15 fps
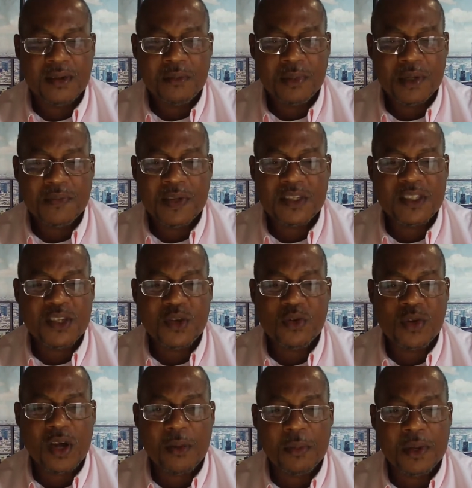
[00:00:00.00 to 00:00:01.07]
But if they see you
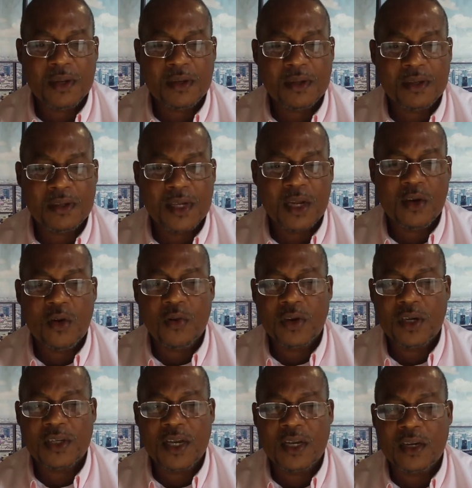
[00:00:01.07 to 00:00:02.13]
coming, they go
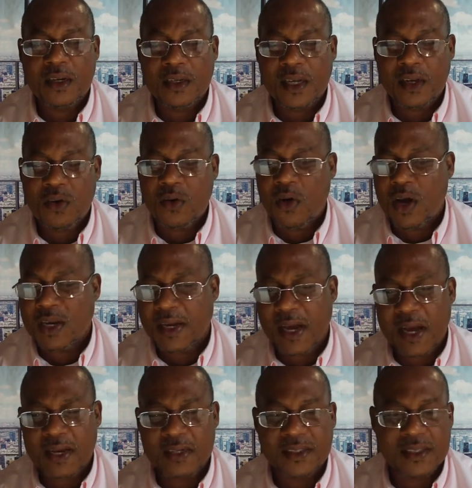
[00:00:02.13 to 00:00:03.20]
and they look, they go
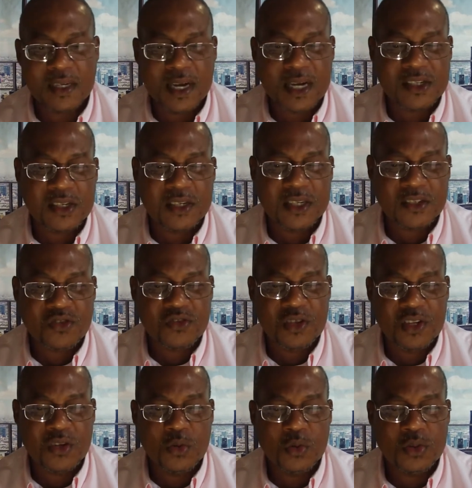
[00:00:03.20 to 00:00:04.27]
online and look at your history,
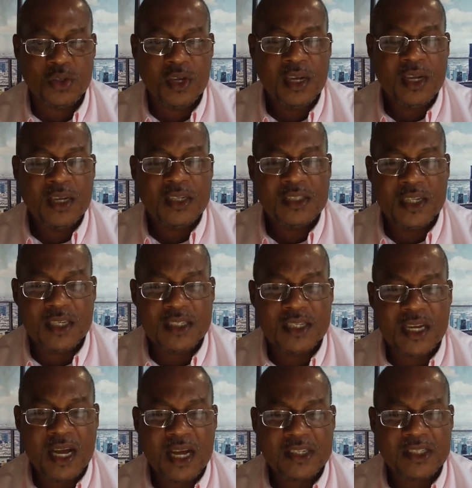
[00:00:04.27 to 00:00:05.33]
and you just
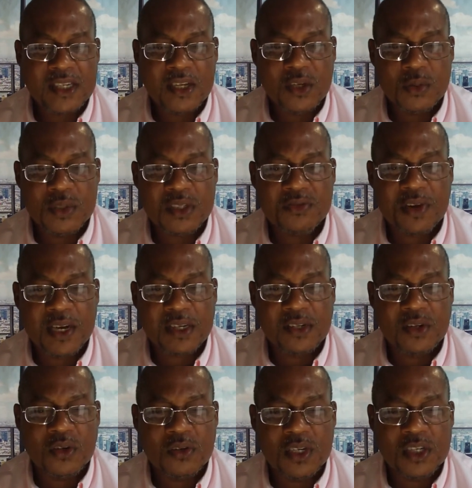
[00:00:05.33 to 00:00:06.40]
last year you was fighting
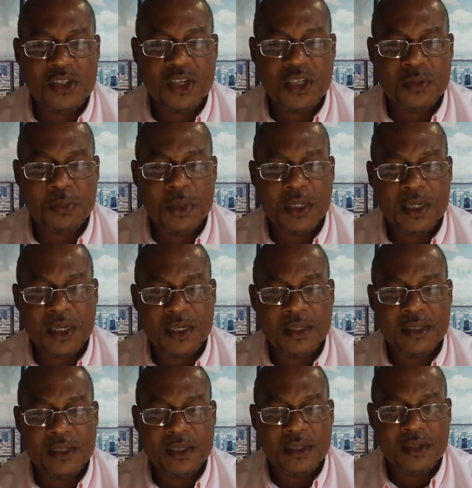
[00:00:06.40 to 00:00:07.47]
over the church building,
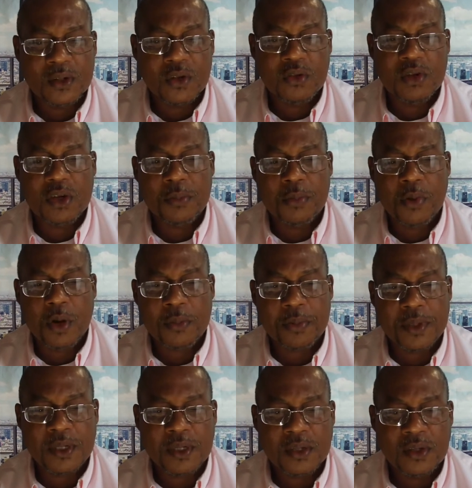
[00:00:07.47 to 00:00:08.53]
over the
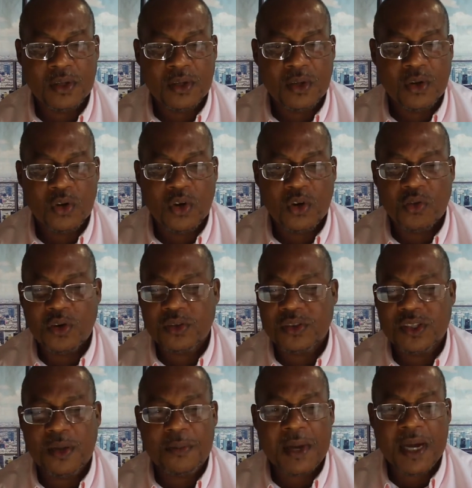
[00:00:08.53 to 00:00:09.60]
property, over
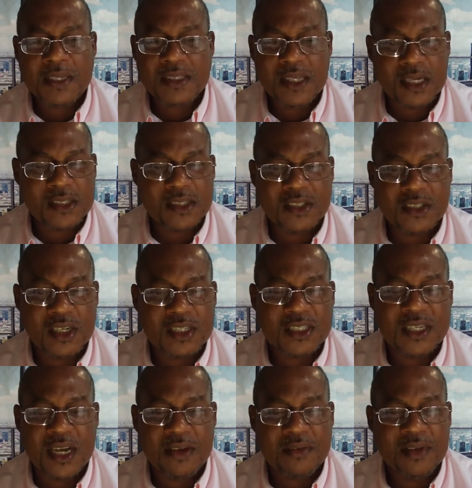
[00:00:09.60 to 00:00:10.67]
some assets the church
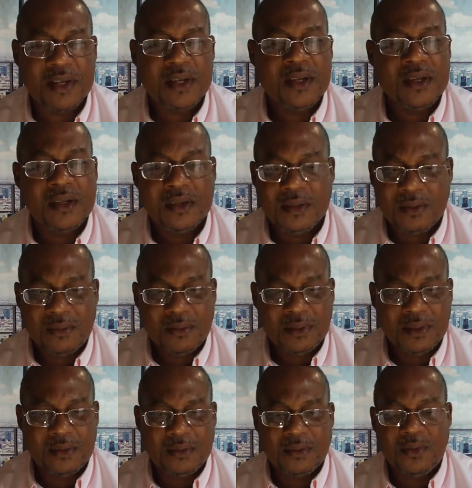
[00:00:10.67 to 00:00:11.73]
have.
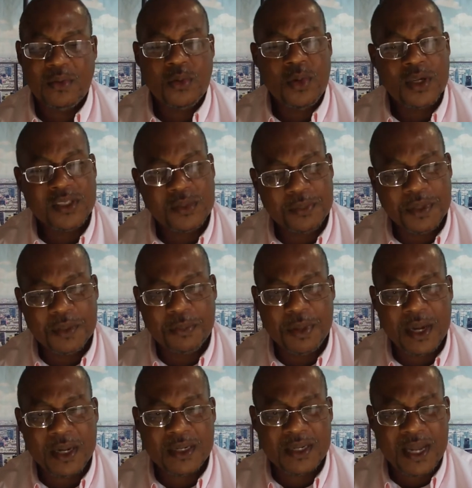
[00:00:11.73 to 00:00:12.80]
Who wants to be a
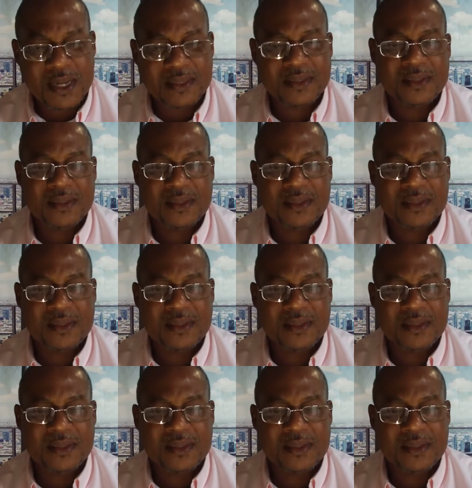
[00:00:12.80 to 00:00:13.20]
part of that?